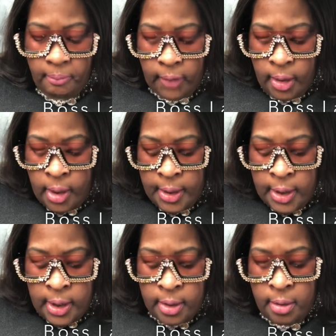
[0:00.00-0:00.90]
in
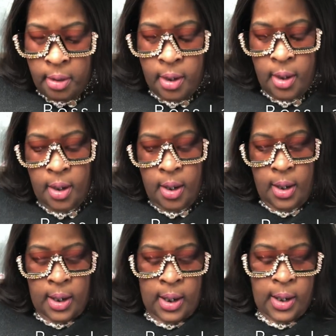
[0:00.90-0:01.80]
here
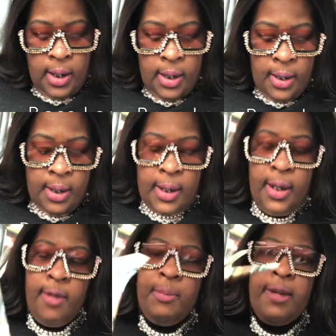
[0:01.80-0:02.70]
and I
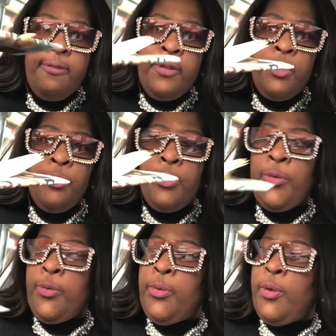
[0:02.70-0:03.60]
have my
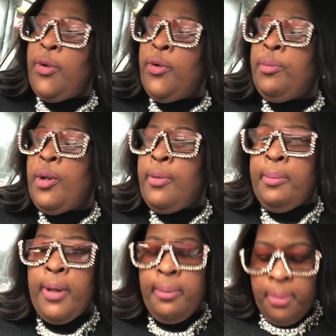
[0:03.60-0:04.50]
funeral
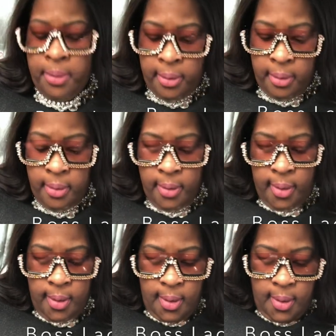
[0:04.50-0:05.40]
homegoing paper
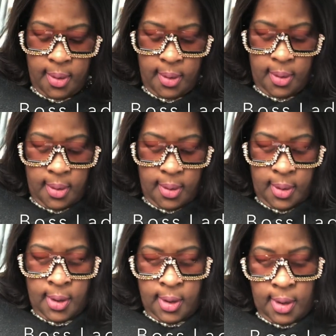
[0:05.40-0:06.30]

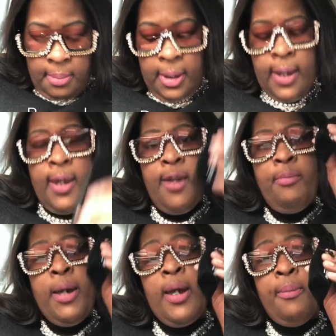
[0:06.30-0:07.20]
um, I have
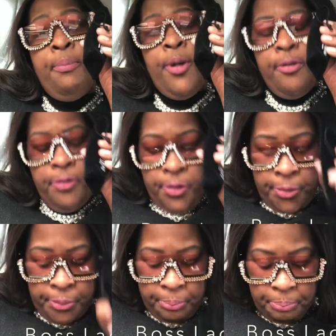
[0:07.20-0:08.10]
my perfume